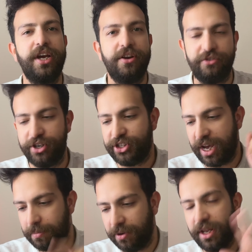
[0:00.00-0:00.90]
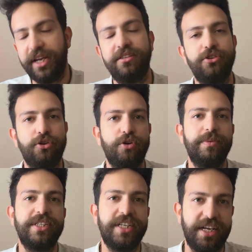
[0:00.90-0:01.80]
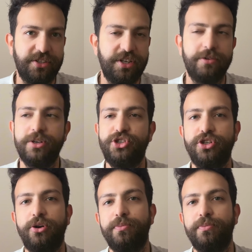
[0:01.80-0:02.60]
For example, like Dior Homme Intense, the original,